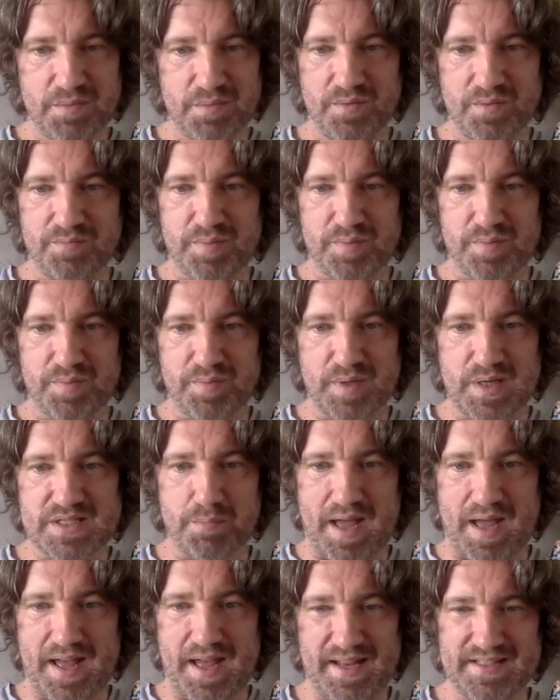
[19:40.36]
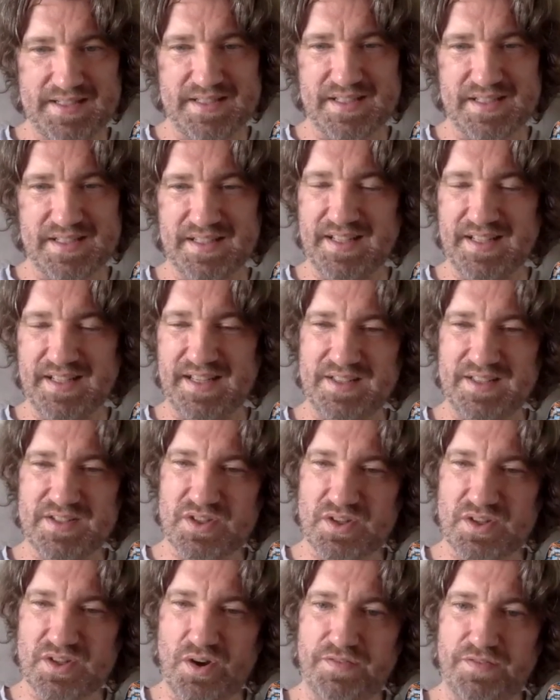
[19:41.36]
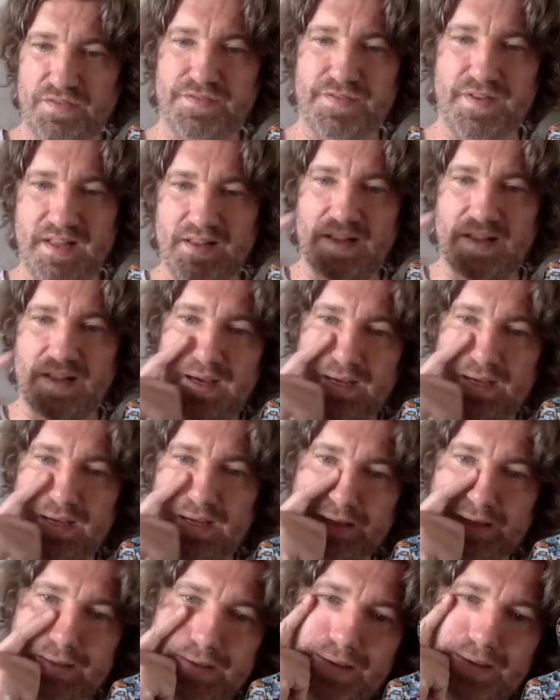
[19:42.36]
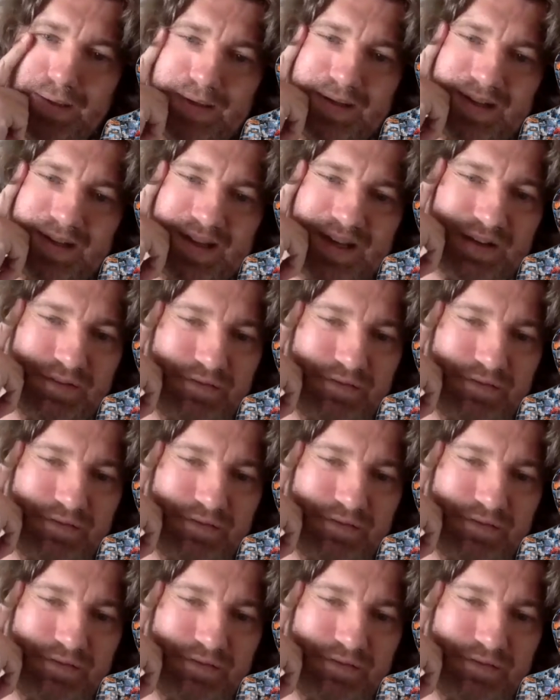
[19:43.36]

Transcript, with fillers: Yeah. But as a band, it sort of felt like...